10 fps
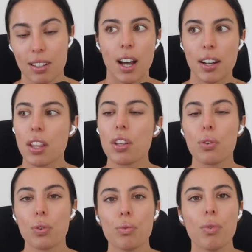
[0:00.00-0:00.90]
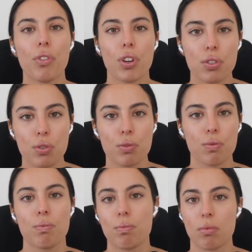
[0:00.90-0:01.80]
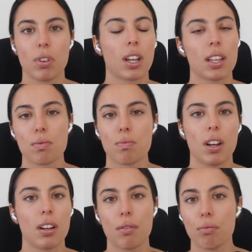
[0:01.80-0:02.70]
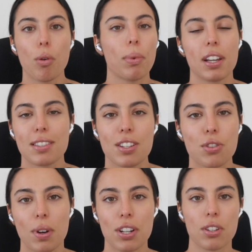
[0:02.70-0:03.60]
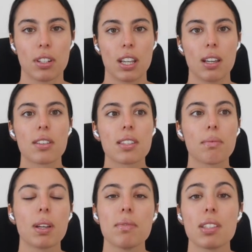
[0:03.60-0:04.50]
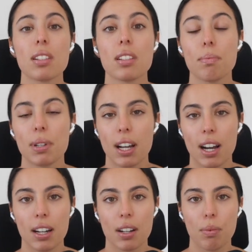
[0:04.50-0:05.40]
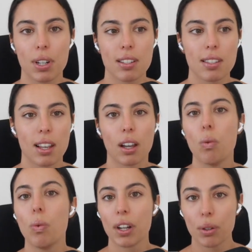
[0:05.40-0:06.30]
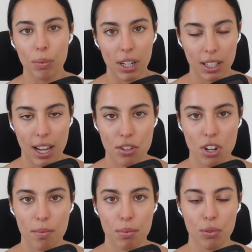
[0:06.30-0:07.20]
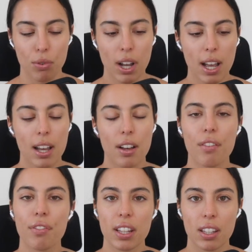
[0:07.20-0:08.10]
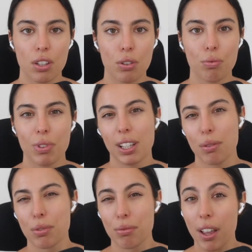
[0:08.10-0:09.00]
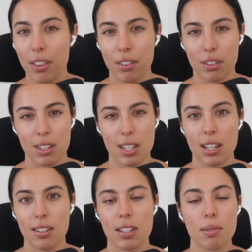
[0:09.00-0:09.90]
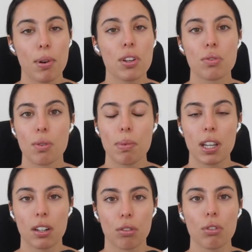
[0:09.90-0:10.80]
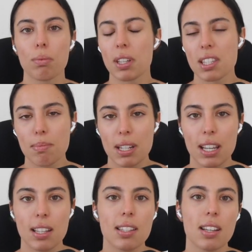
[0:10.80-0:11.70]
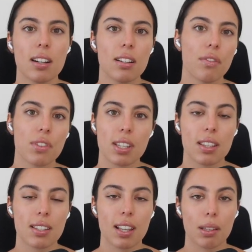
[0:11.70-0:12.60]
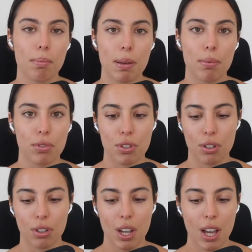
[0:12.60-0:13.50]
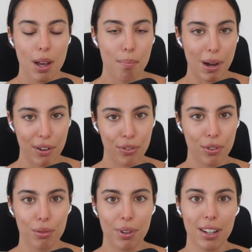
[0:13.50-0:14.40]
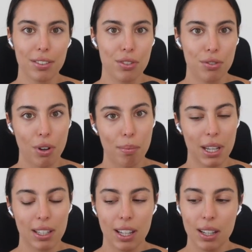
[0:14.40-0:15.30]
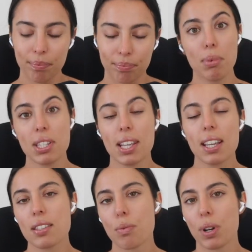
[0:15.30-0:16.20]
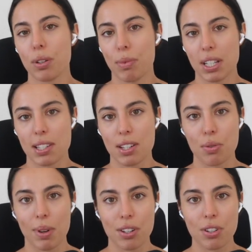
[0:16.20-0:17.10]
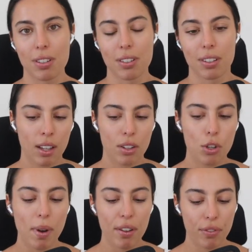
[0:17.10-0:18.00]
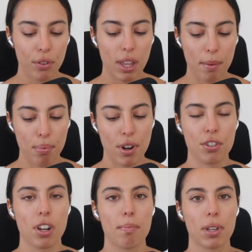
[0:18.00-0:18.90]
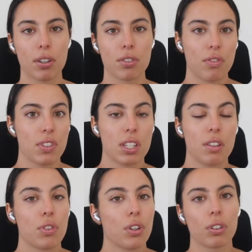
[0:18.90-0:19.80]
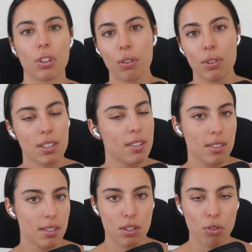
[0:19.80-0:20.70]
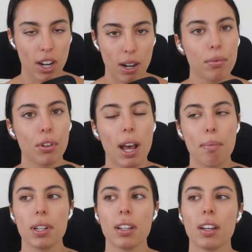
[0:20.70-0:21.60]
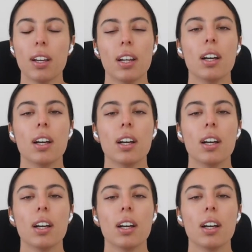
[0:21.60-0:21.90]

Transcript: Another good reversal, I guess, role play situation here, because sometimes it's a little bit harder when it's like a one-on-one catch up or event that you really would rather not attend, as opposed to it being in a group. That's a bit easier. Obviously, there's other people to buffer around you not being there. But say it's a one-on-one situation. You might feel that pressure because obviously if you don't go, it's straight up not happening.